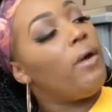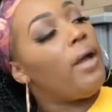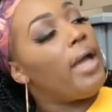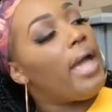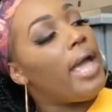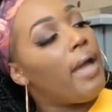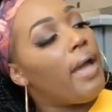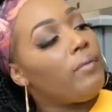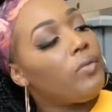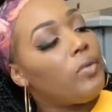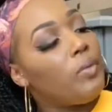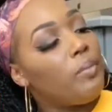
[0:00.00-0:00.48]

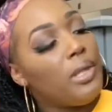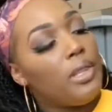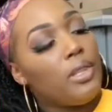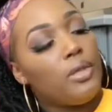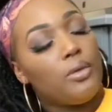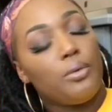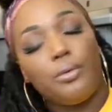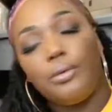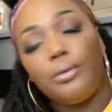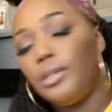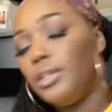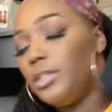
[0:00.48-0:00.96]
would have to
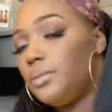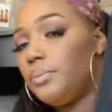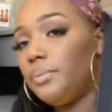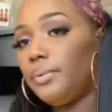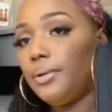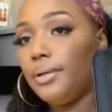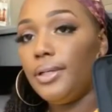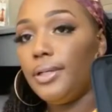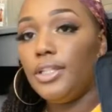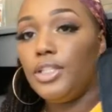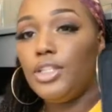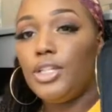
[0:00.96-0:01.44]
be the crease
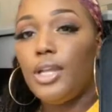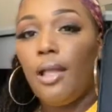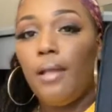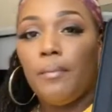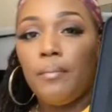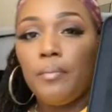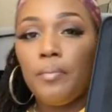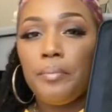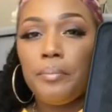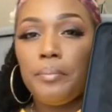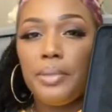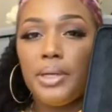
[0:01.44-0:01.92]
brush,
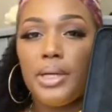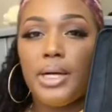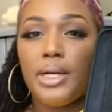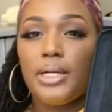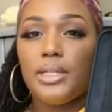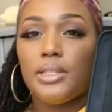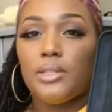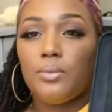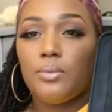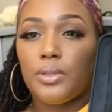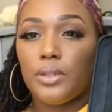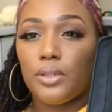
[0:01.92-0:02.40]

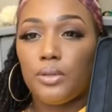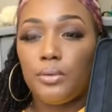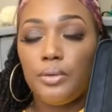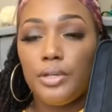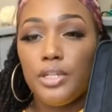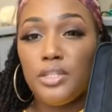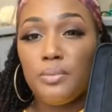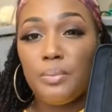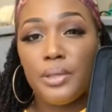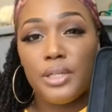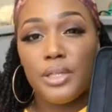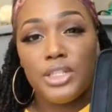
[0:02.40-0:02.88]
because with the
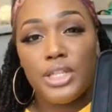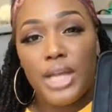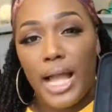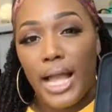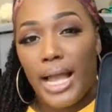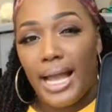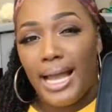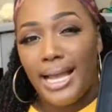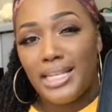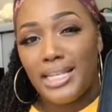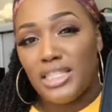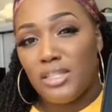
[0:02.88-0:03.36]
crease brush,
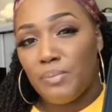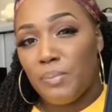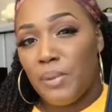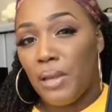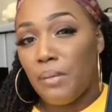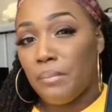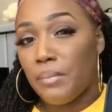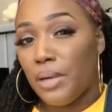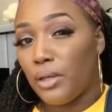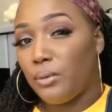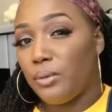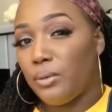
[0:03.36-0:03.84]
I
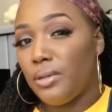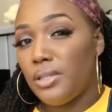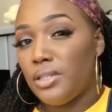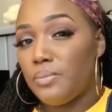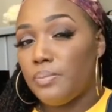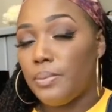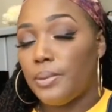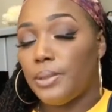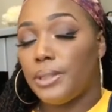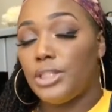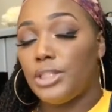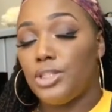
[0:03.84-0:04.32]
expect my
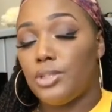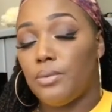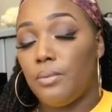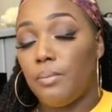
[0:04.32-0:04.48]
crease